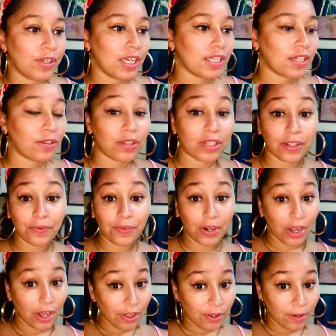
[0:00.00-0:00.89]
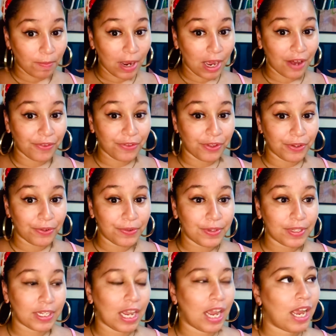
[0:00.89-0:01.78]
are looking for other pothos,
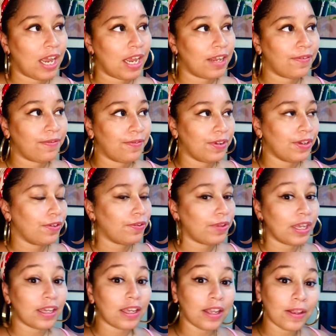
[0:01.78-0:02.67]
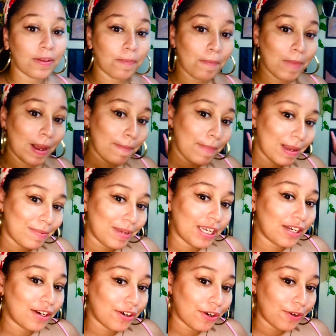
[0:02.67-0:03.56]
I feel like my baby
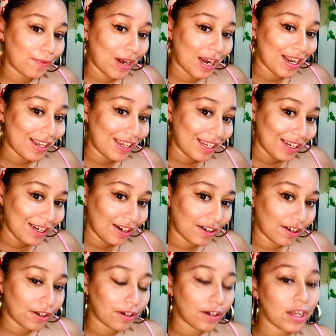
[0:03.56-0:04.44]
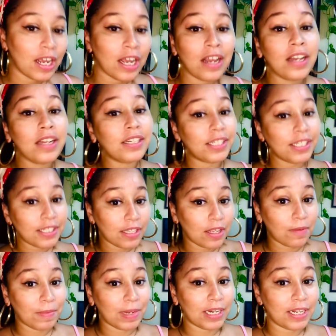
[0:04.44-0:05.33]
girl right here, she's low
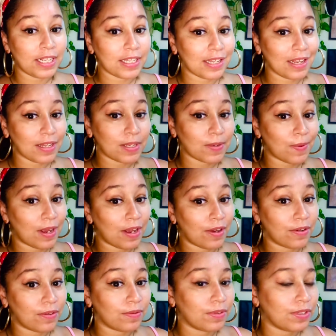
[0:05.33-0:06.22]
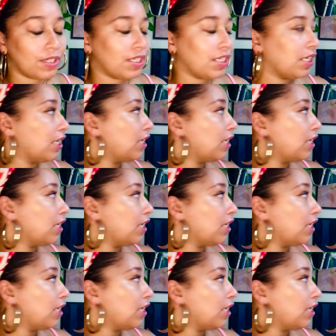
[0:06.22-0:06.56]
maintenance as well. She